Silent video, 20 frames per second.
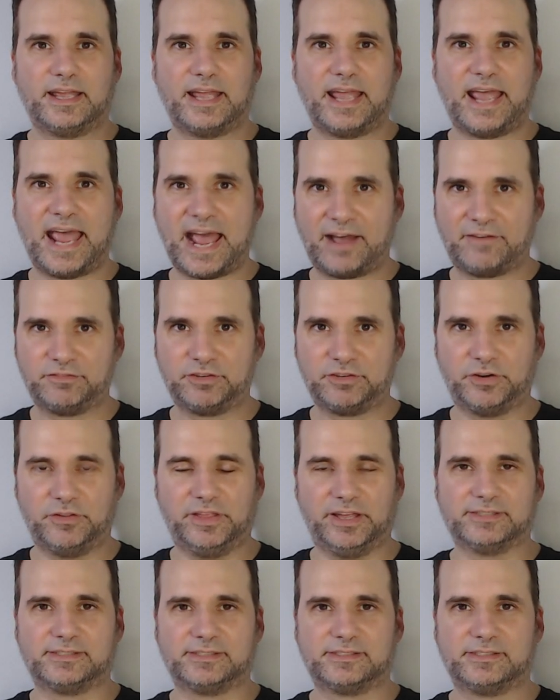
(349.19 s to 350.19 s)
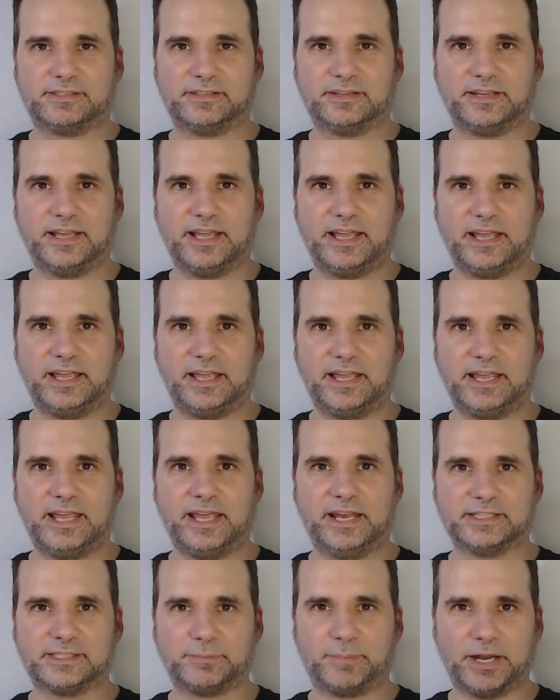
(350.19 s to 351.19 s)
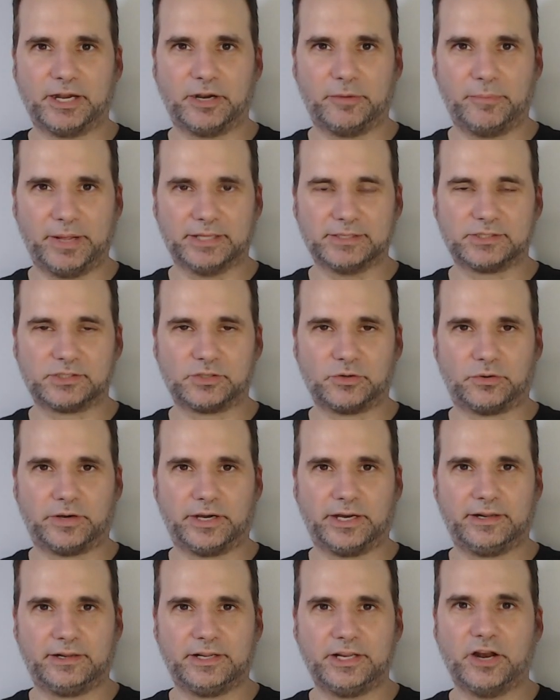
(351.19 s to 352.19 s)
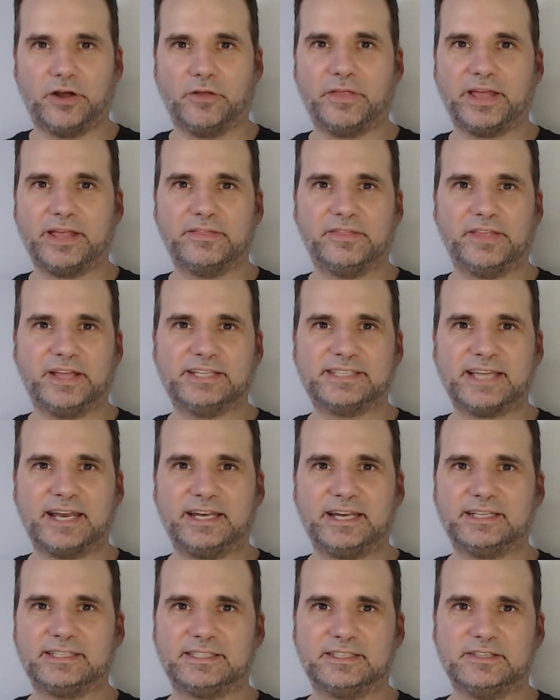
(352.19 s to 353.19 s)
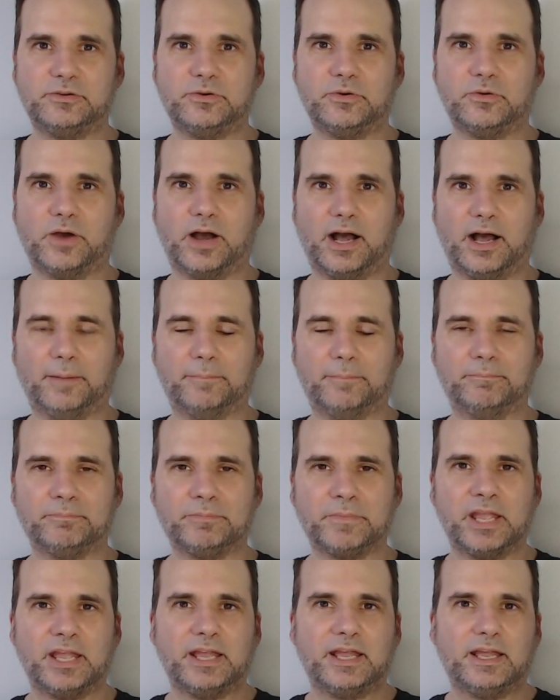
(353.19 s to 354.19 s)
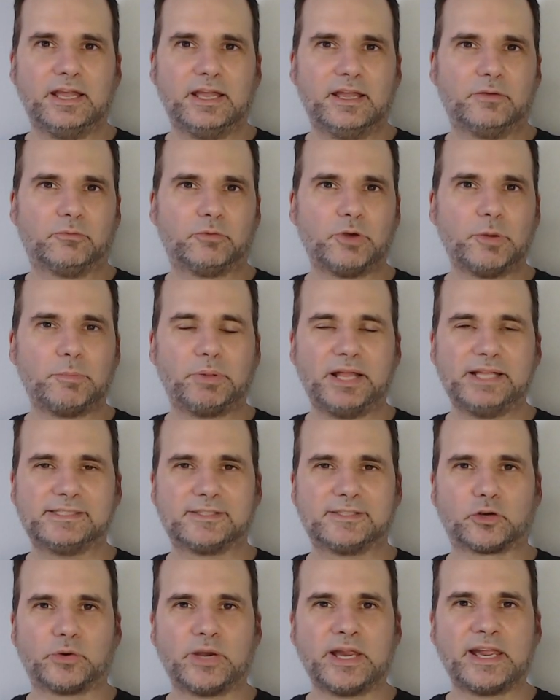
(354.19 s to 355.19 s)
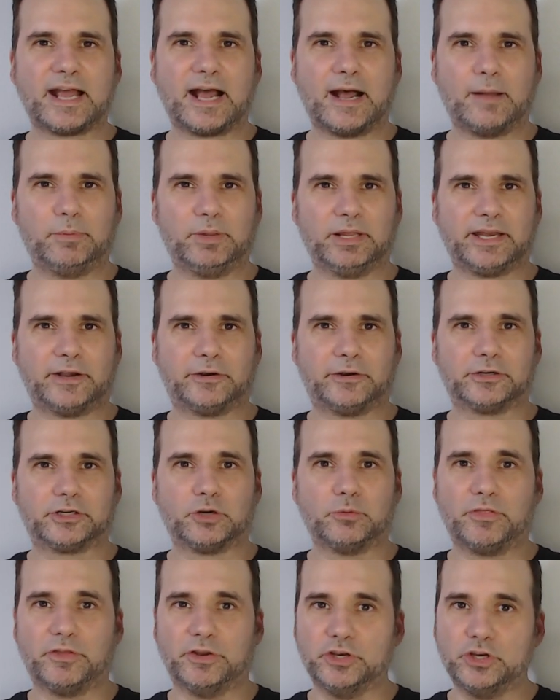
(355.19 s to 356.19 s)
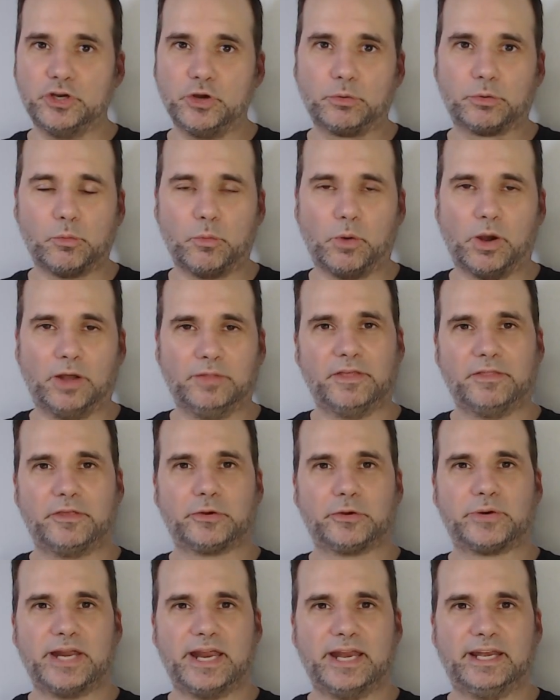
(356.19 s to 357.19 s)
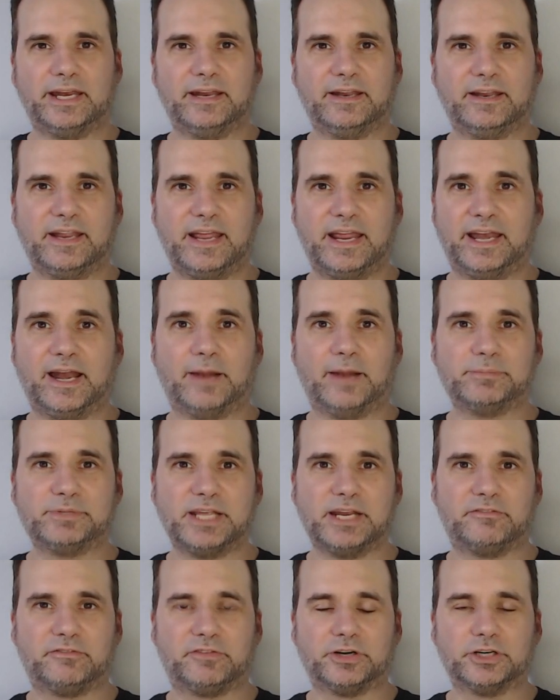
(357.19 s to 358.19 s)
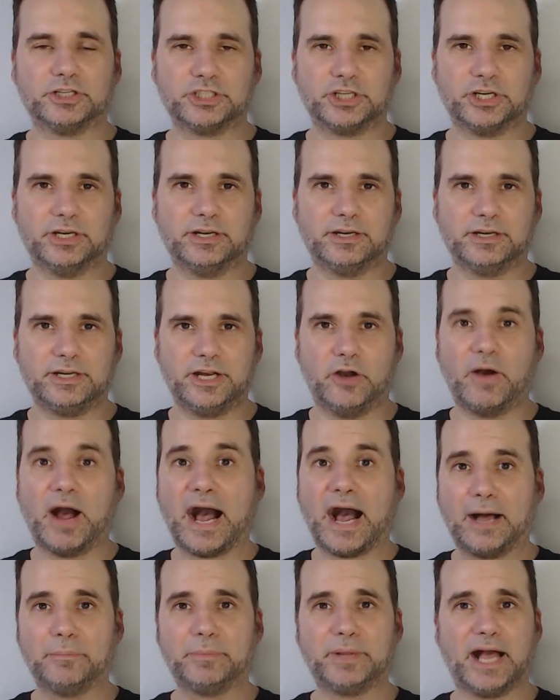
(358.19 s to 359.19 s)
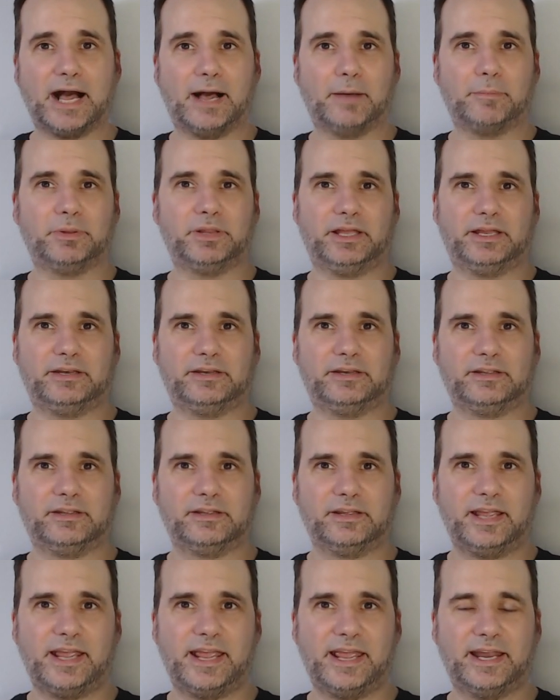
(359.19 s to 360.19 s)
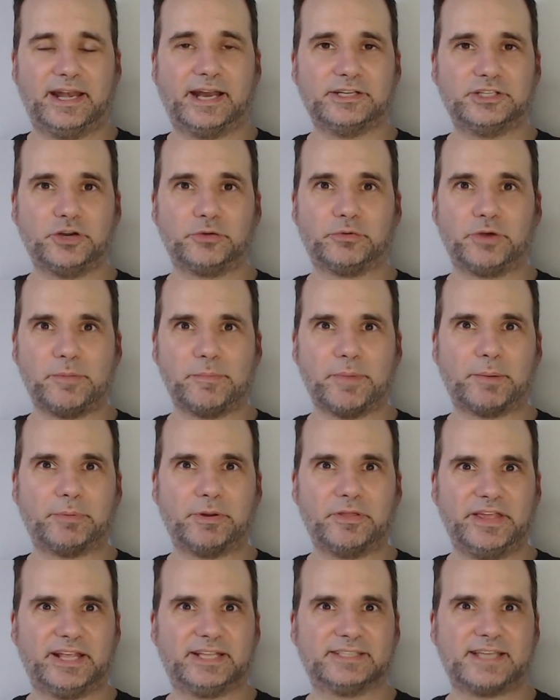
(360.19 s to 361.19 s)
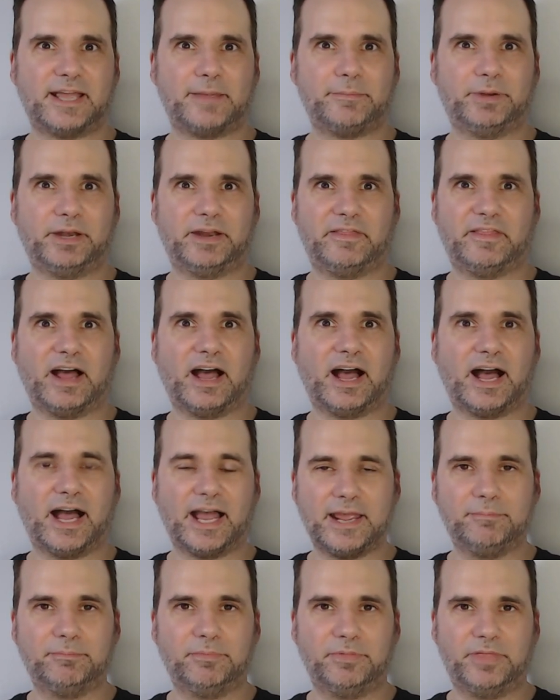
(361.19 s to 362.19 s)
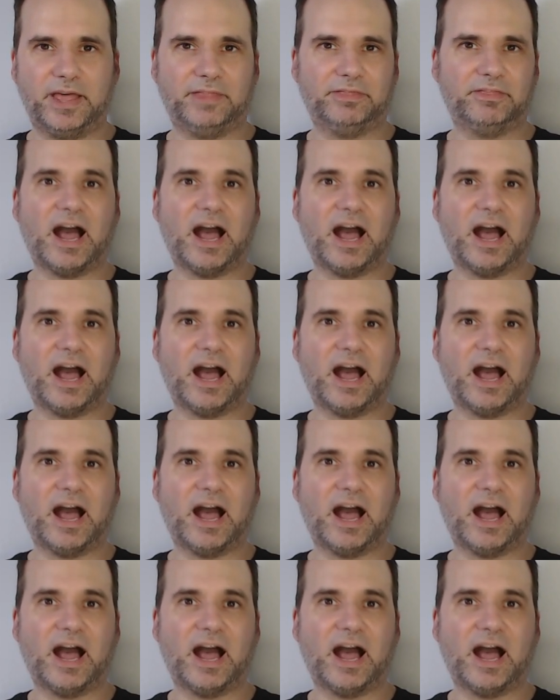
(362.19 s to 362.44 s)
after this in a Spider-Man story. You know, they, they tended to um, replace the Green Goblin character with a newer one that they created in an updated version, you know, Hobgoblin. And I do remember the excitement and the hype that the